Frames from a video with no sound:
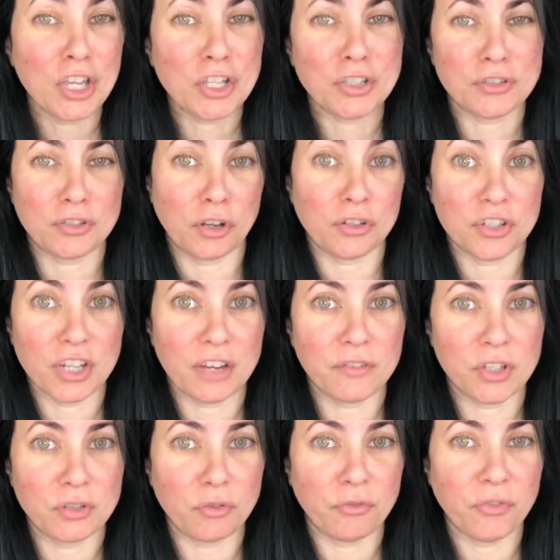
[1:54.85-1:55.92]
start
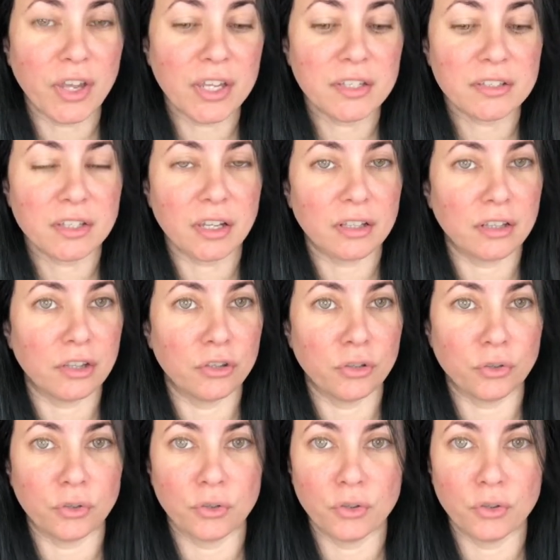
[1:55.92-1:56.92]
shaving your face. No.